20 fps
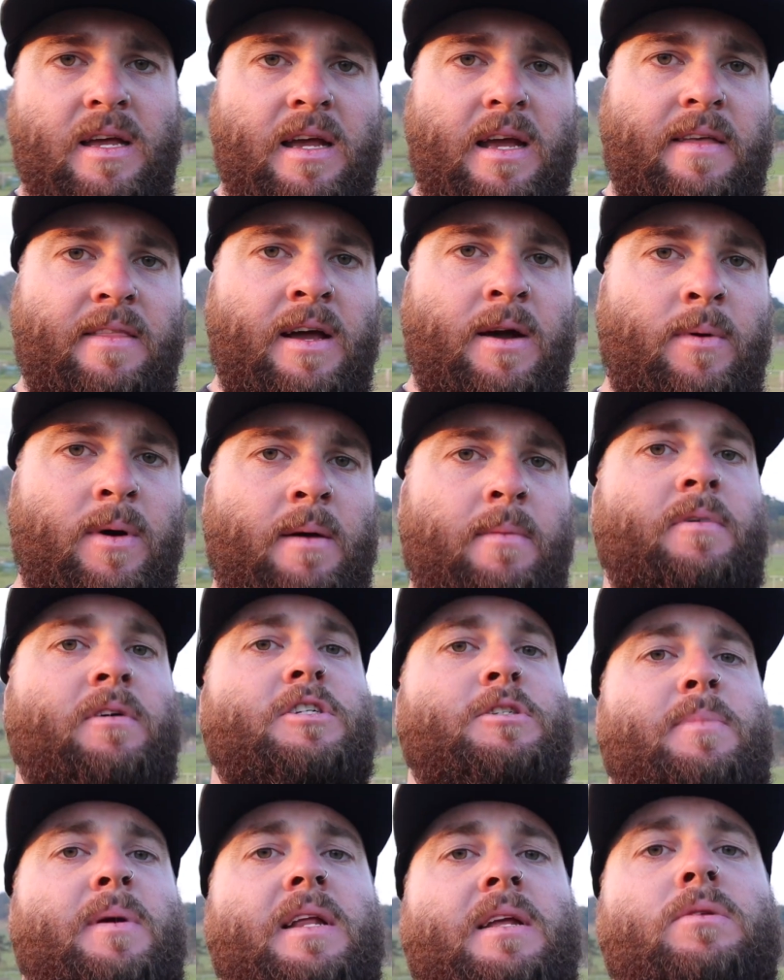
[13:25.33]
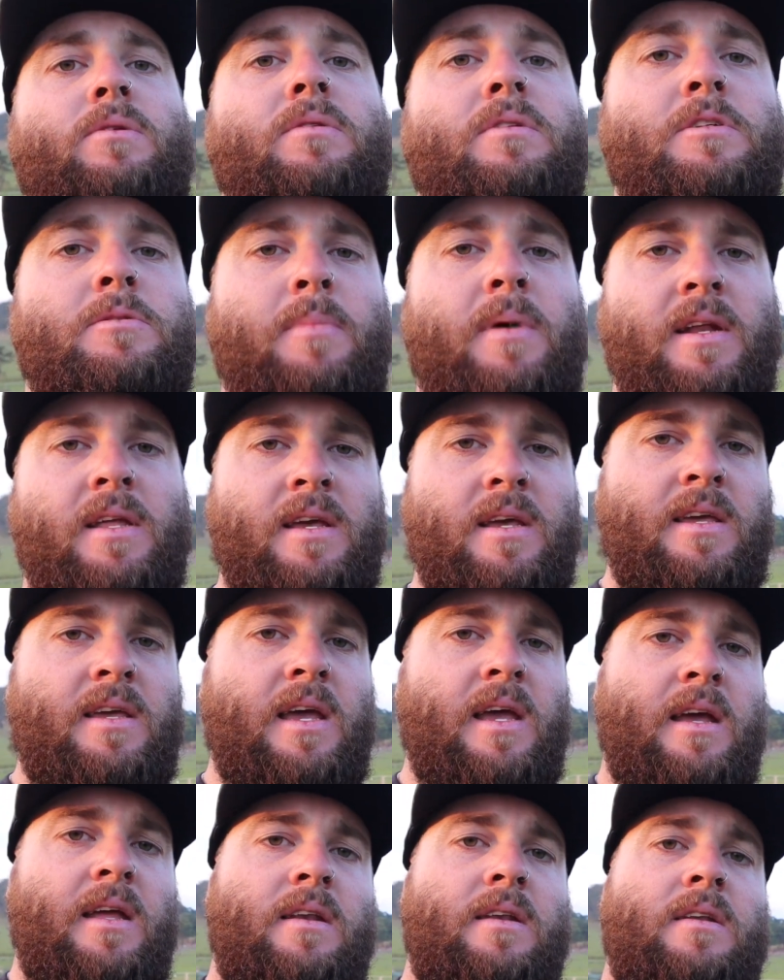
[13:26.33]
And that way I'm not spending all this money
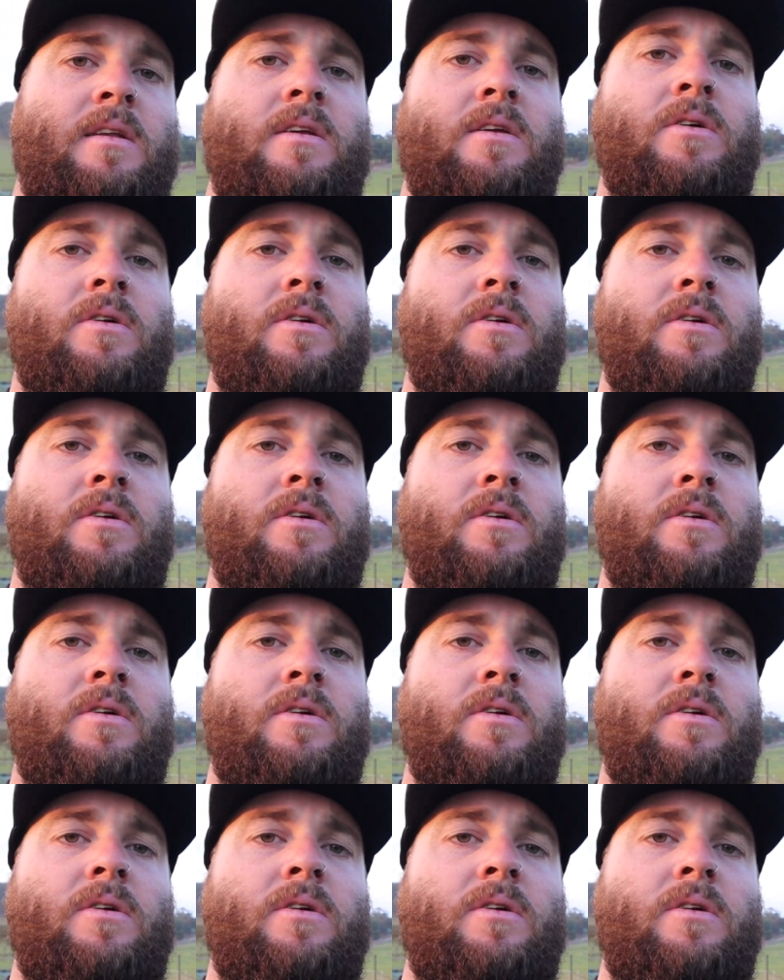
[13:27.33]
again